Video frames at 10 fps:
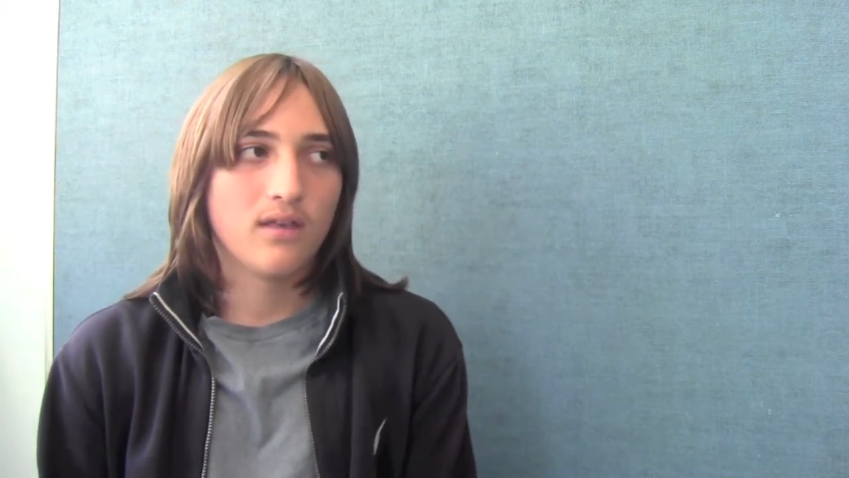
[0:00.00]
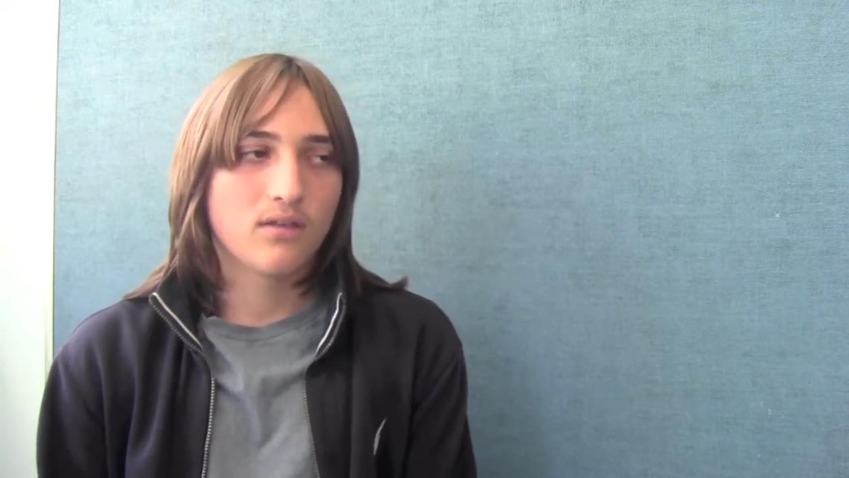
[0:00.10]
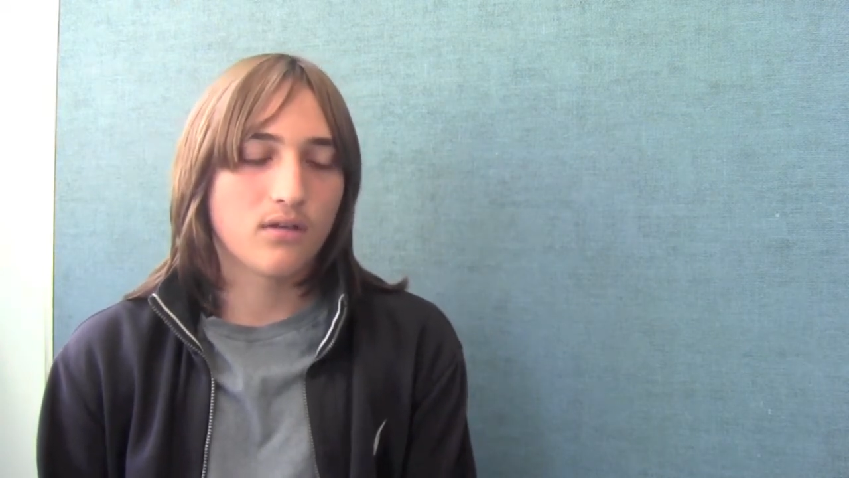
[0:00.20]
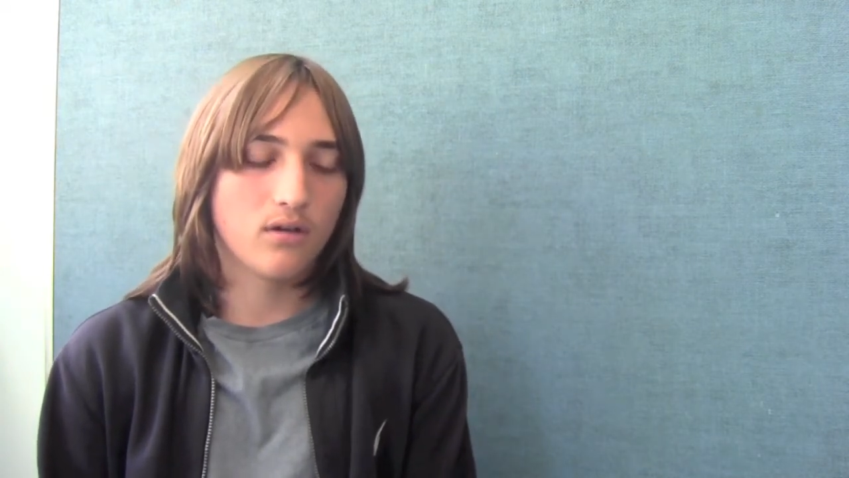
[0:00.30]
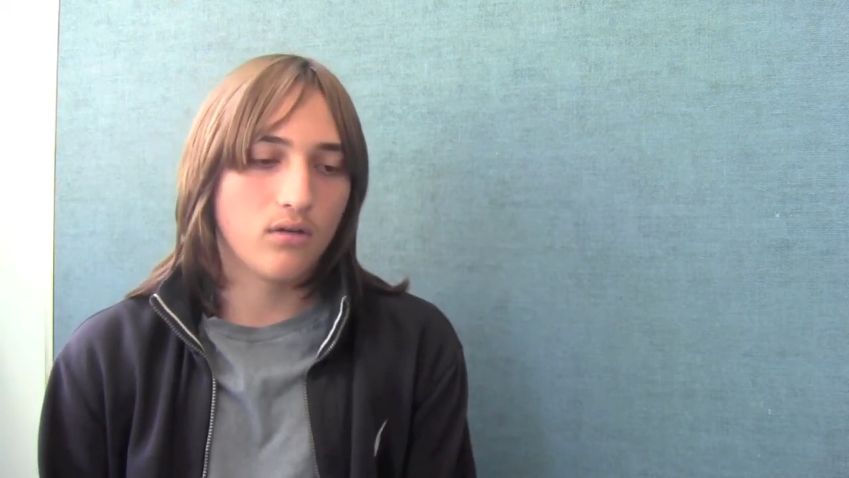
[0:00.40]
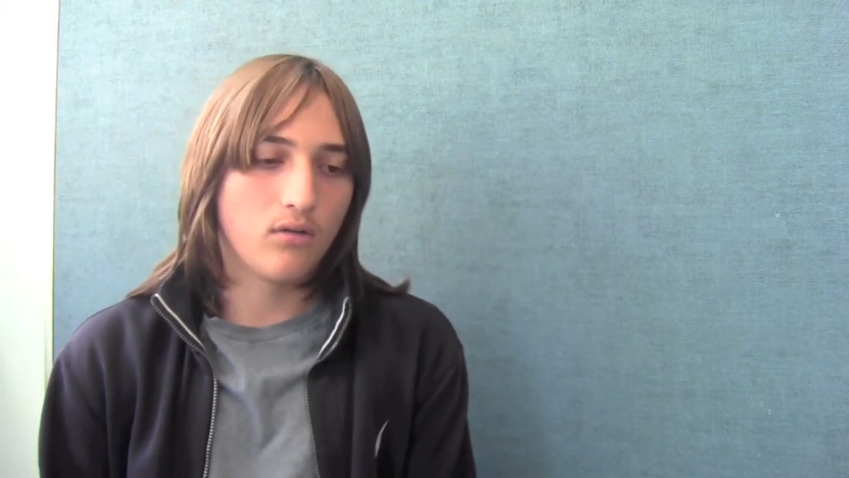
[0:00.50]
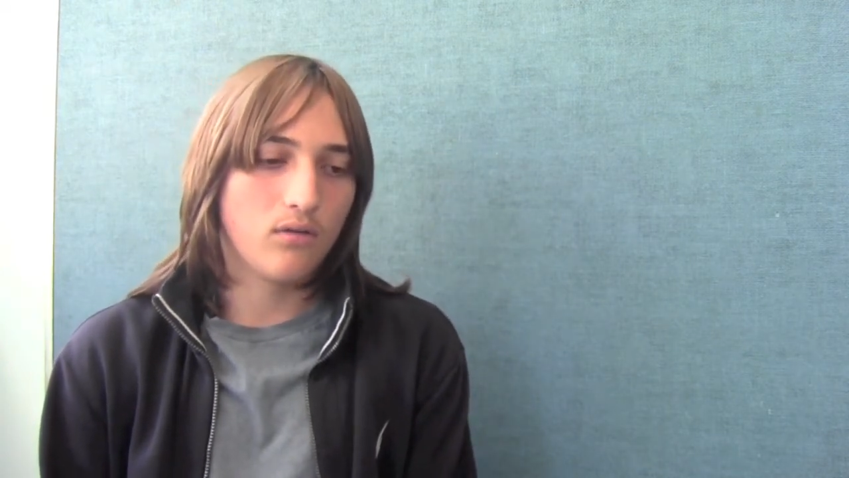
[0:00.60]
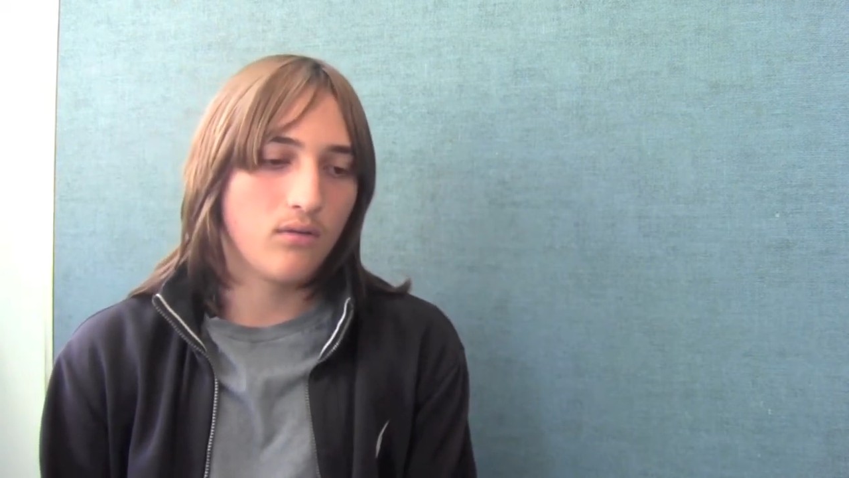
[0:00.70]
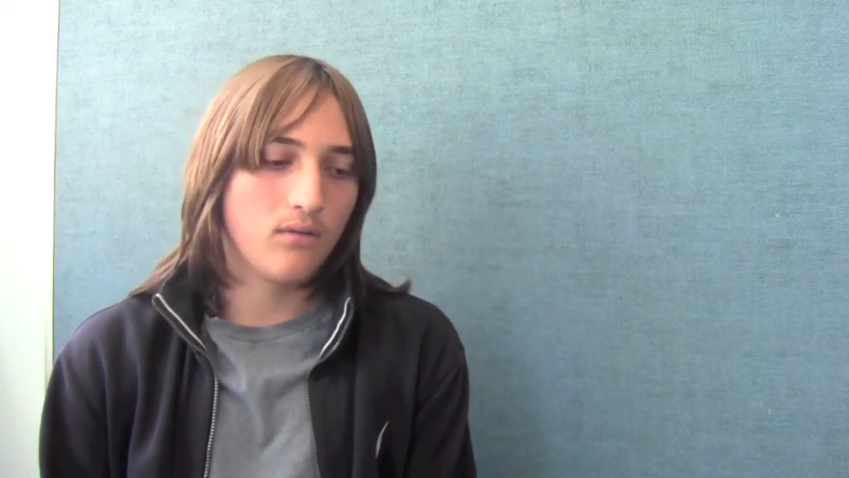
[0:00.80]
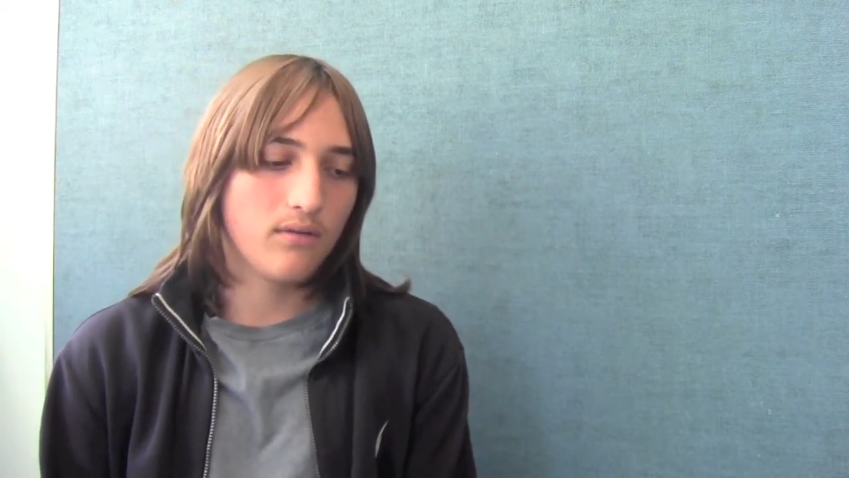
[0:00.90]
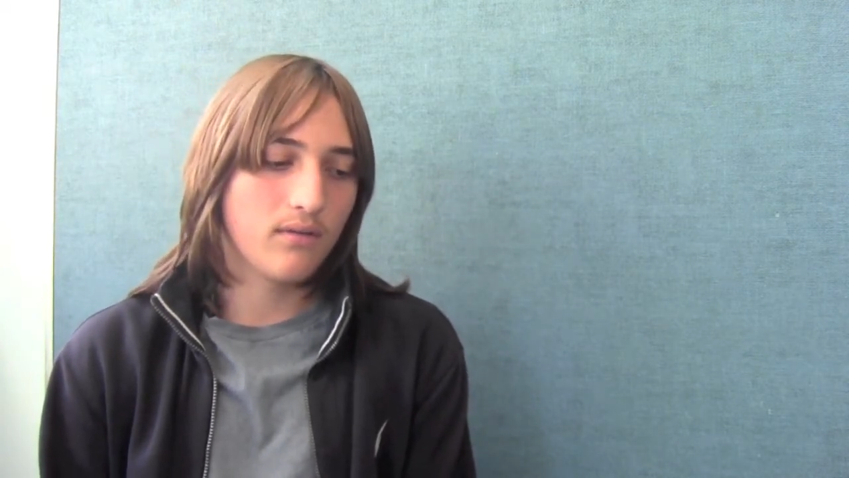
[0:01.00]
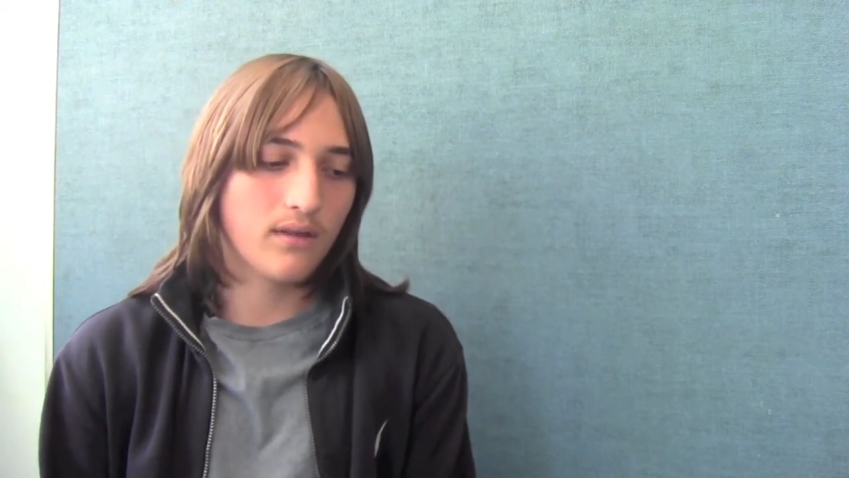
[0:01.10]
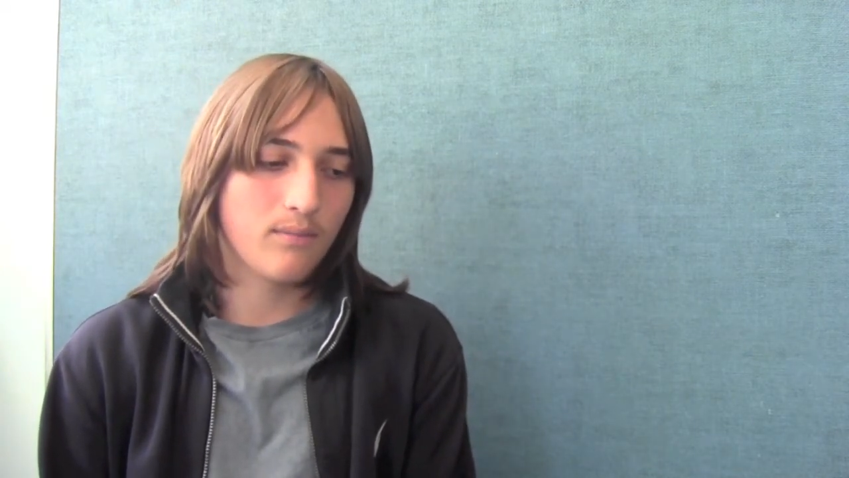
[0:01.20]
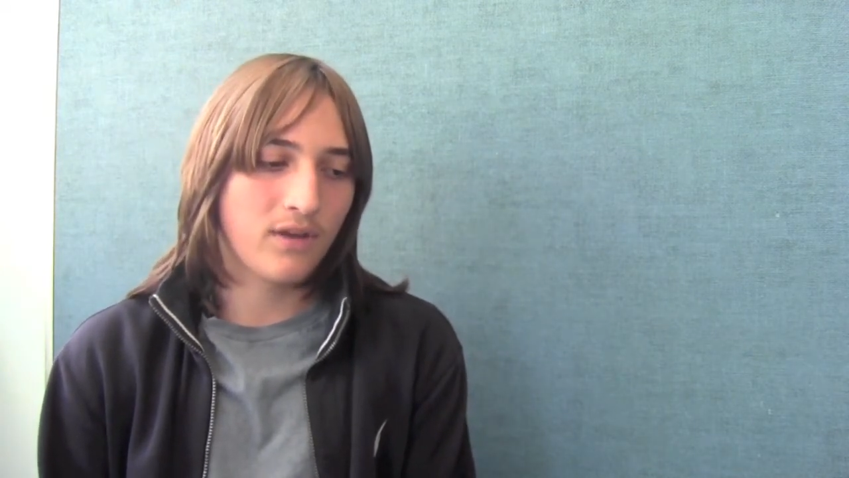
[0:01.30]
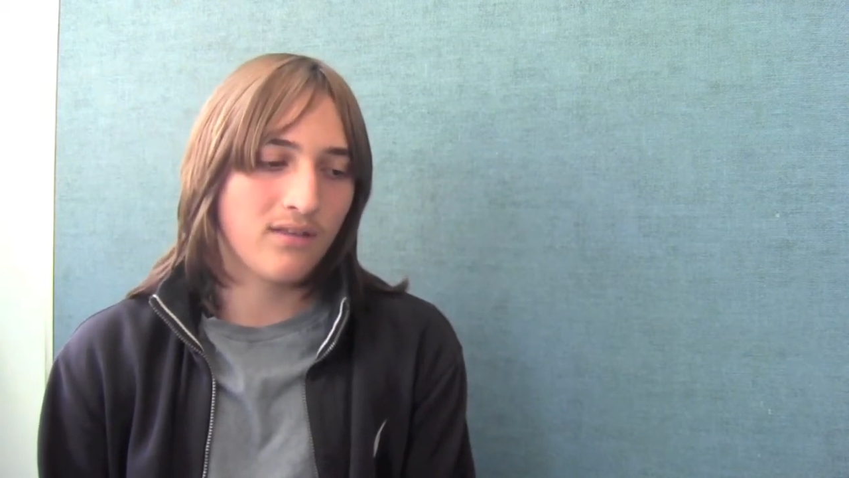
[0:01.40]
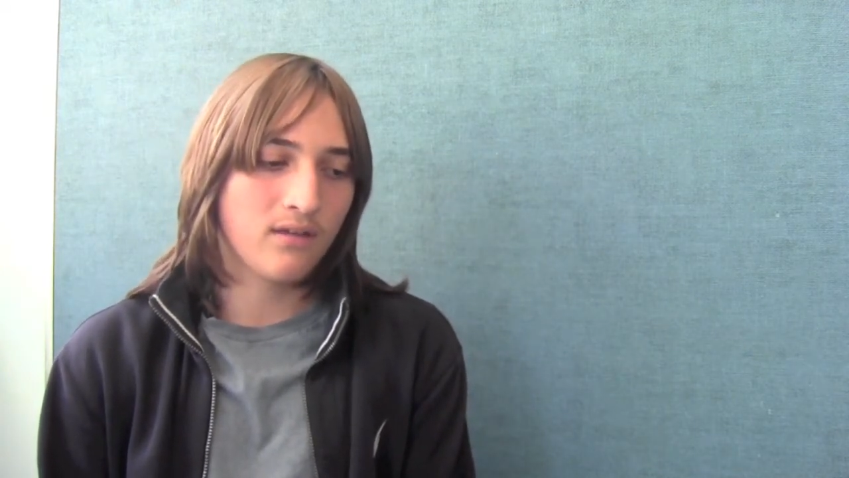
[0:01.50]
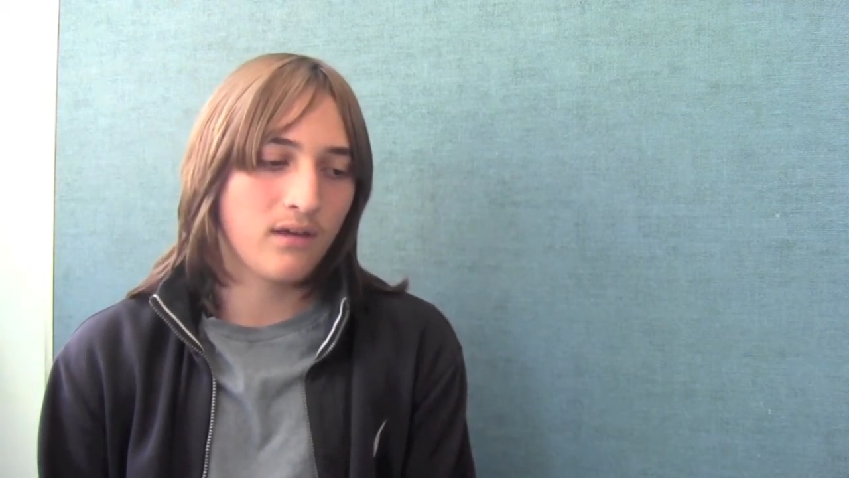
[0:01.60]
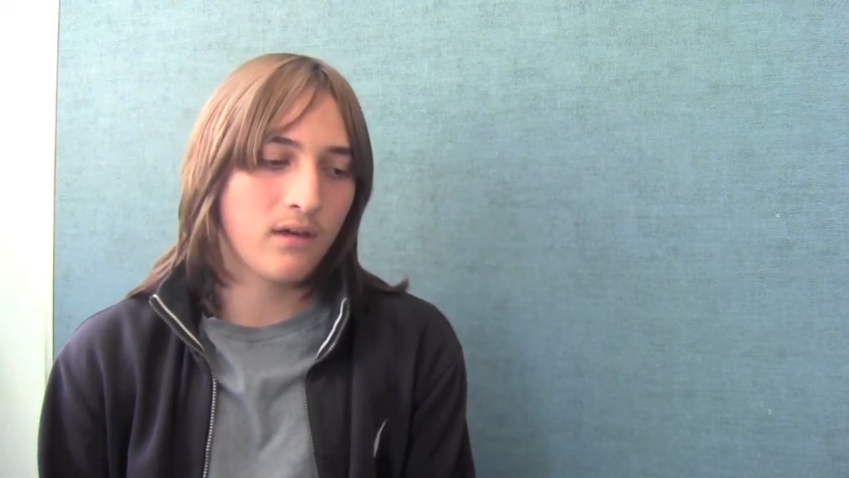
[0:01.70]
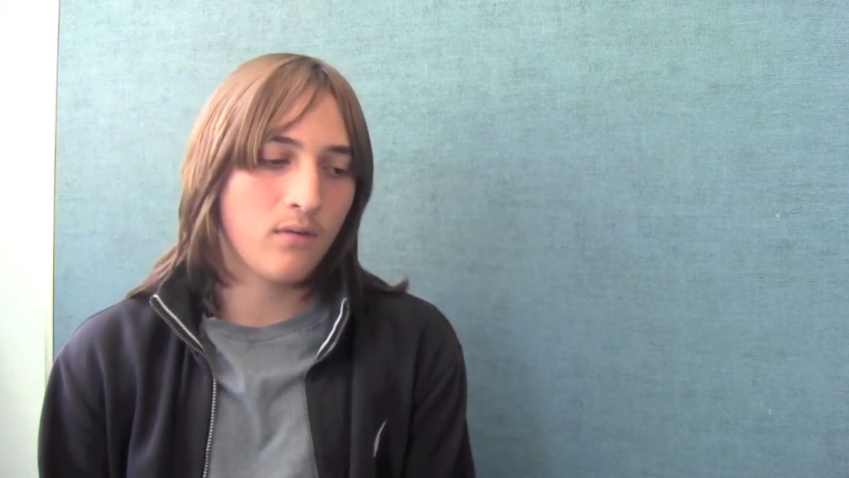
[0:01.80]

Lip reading: So basically,